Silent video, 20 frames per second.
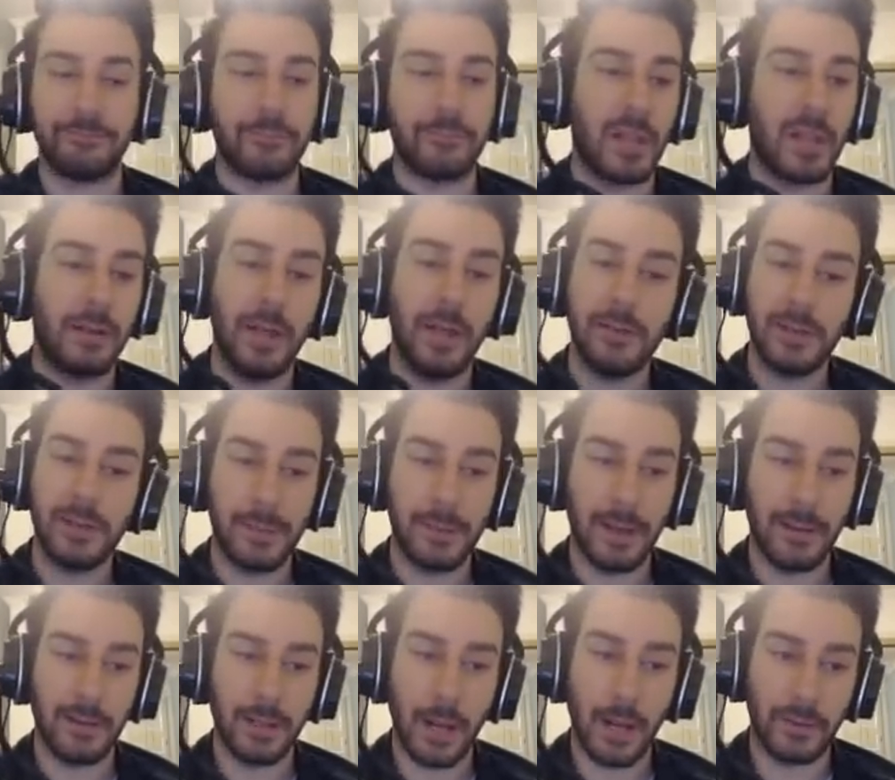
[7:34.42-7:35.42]
Gleo's going to be
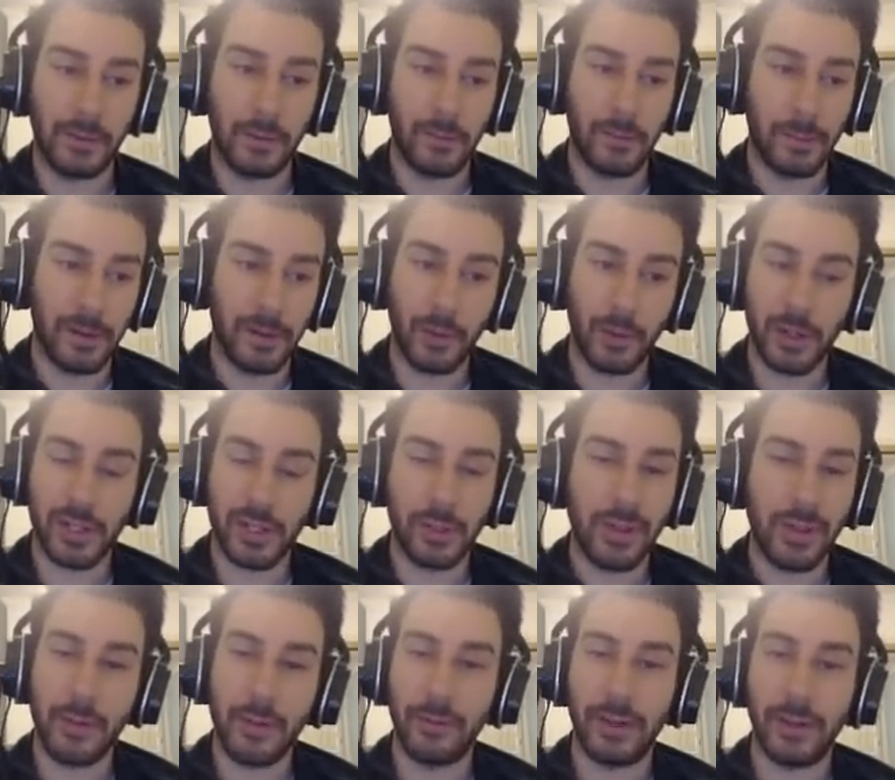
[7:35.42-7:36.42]
at the top forever, but of course you
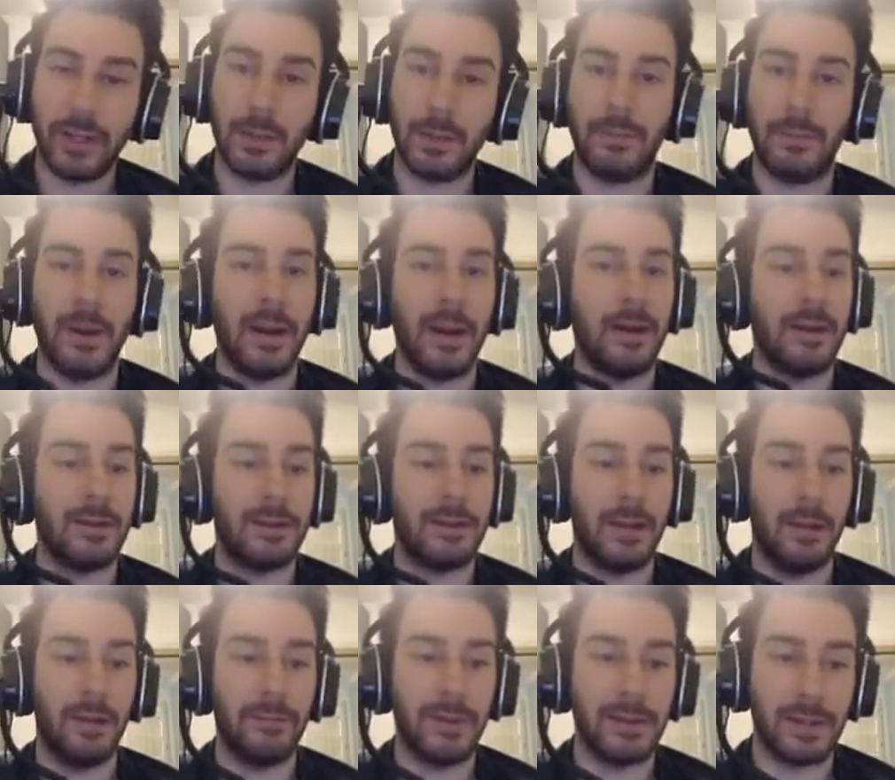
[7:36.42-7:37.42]
can't really compare
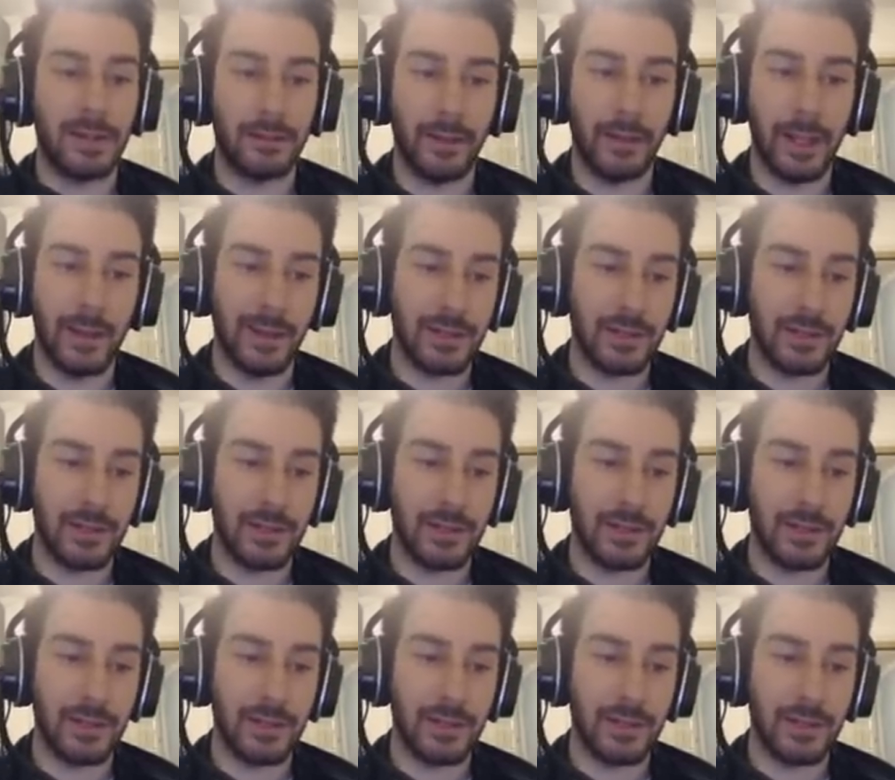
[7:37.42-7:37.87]
Delphi to Gleo.